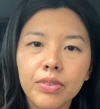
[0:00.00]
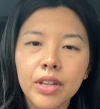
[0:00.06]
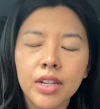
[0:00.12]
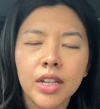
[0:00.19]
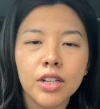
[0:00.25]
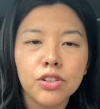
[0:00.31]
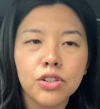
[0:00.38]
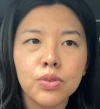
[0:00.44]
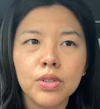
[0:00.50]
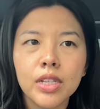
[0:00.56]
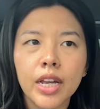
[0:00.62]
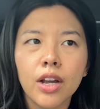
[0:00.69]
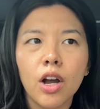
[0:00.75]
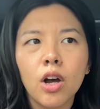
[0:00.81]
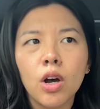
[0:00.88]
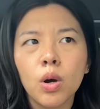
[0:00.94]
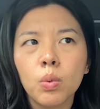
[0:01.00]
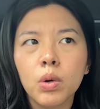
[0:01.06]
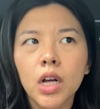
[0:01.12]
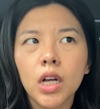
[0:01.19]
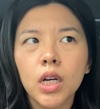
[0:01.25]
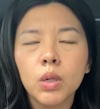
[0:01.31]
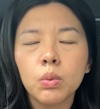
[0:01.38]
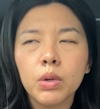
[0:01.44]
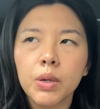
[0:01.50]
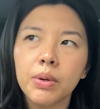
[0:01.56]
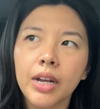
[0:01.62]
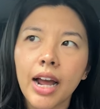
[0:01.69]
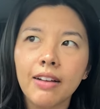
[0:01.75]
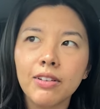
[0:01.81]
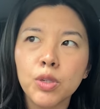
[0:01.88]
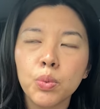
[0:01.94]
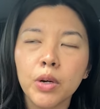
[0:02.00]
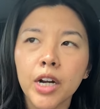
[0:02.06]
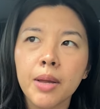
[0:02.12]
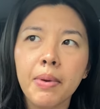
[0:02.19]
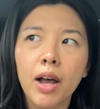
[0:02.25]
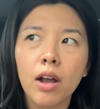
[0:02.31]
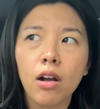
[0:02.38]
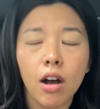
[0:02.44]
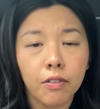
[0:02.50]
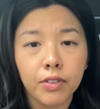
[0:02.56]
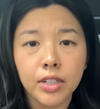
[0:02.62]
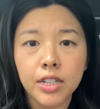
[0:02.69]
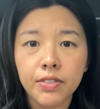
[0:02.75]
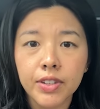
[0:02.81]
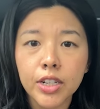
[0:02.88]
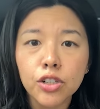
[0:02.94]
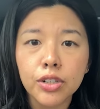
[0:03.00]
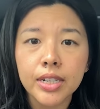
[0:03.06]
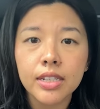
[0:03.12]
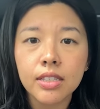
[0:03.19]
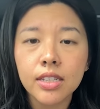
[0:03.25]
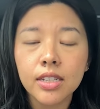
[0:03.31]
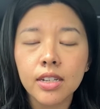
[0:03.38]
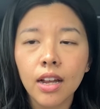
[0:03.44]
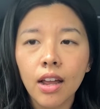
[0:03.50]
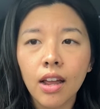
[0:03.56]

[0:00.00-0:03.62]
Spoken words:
And then she was like, oh, well, we would have to worry about conflict of interest.